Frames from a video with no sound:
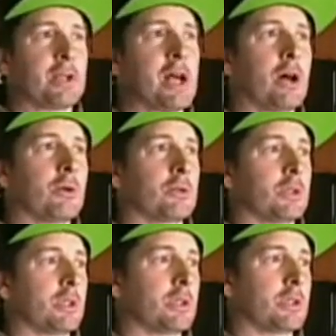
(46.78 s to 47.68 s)
now,
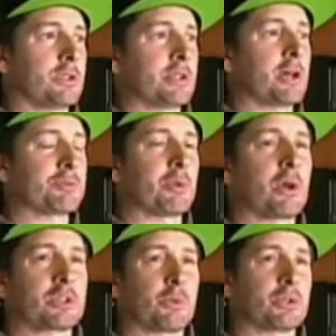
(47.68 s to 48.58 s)
this house
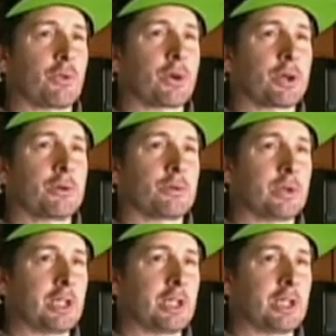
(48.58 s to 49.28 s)
belongs to Wells Fargo,